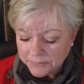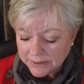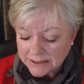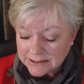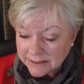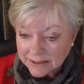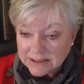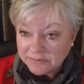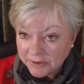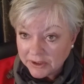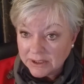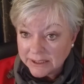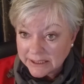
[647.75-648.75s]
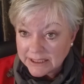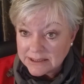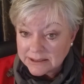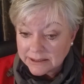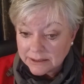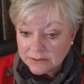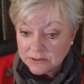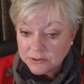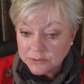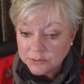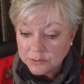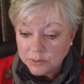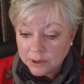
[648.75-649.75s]
It's fairly easy
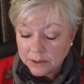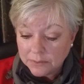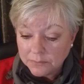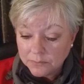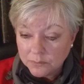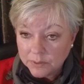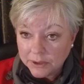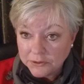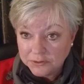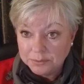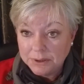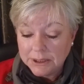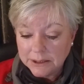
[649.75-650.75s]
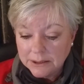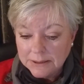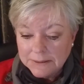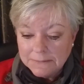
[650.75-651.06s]
to raise your money.